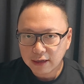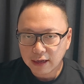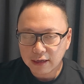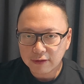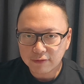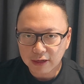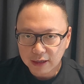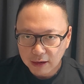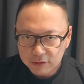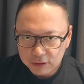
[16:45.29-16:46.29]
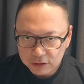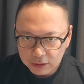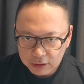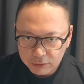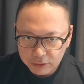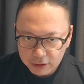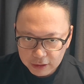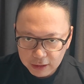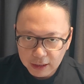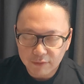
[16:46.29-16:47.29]
and if 10th house is a career,
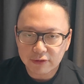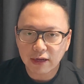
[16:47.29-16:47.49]
11th